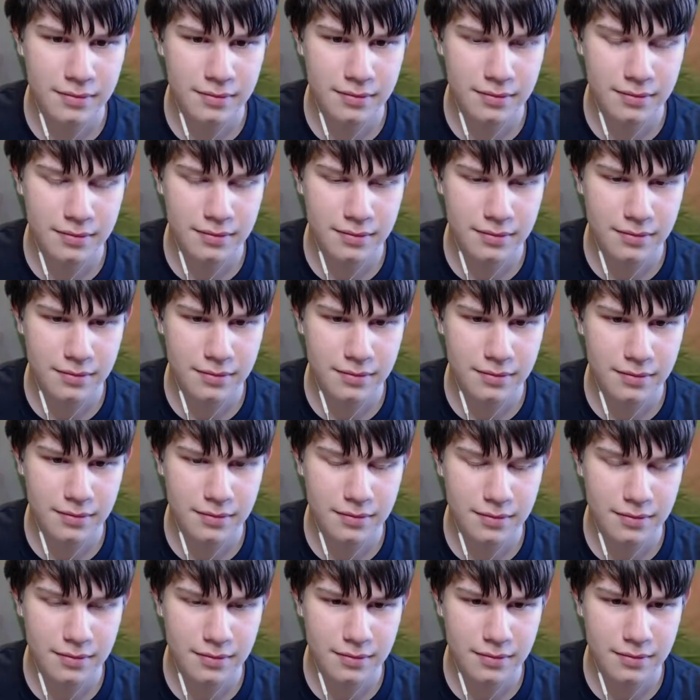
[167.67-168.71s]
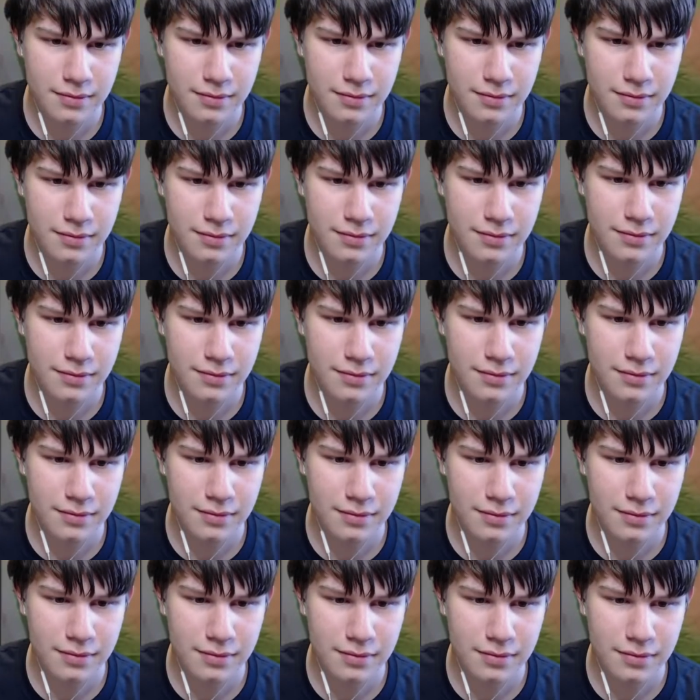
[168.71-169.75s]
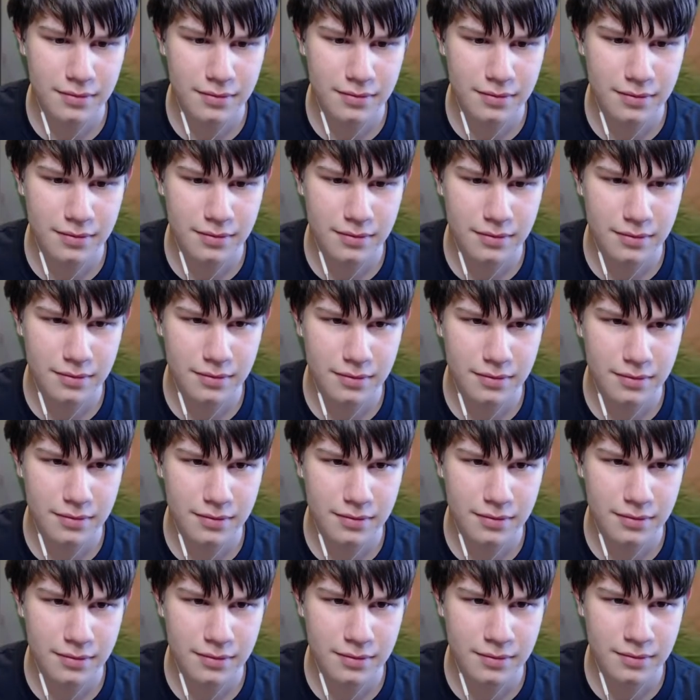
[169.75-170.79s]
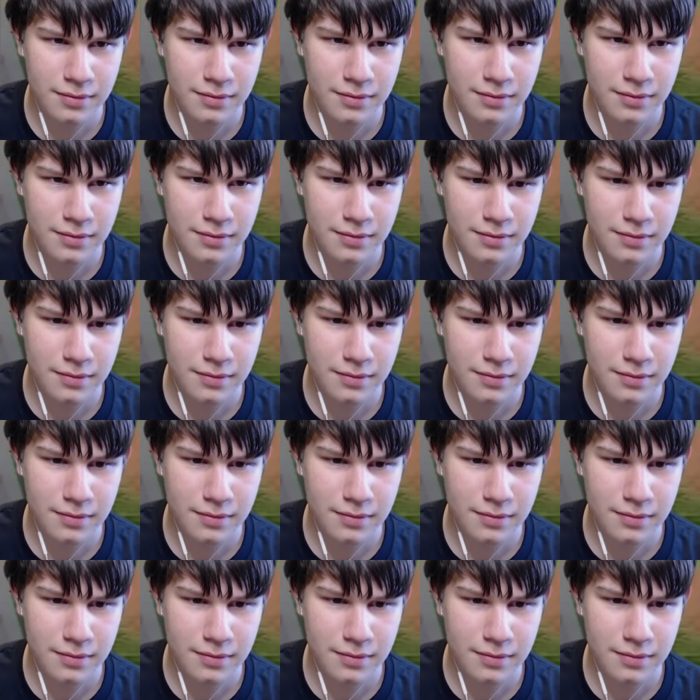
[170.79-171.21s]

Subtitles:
No one is speaking in this clip.